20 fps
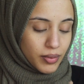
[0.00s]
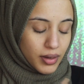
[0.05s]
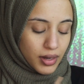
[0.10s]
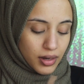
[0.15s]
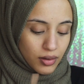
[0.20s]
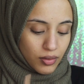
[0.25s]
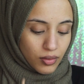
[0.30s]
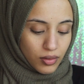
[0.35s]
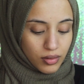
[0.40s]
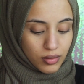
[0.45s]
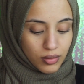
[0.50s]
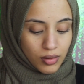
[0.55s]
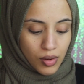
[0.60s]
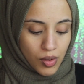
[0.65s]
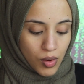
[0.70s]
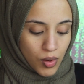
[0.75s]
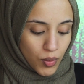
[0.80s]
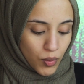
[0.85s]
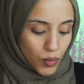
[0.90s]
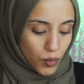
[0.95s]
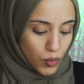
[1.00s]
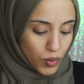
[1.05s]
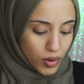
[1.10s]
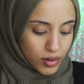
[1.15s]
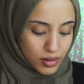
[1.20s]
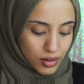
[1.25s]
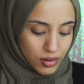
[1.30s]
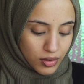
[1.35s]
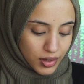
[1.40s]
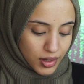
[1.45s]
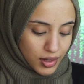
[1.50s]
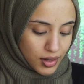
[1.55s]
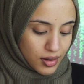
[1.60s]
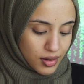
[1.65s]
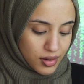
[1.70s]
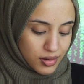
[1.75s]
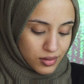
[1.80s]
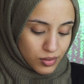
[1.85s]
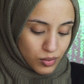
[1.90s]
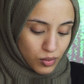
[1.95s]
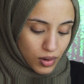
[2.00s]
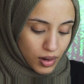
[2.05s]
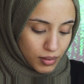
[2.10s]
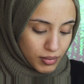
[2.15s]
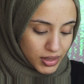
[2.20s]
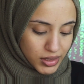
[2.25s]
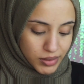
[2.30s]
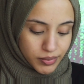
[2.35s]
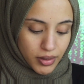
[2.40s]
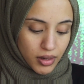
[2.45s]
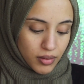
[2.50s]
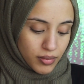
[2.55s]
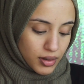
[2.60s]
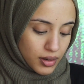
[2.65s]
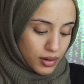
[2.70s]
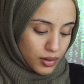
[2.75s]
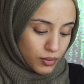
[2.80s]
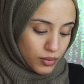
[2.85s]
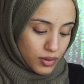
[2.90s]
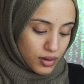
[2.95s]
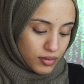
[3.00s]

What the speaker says: depending on what the look is or what I'm experimenting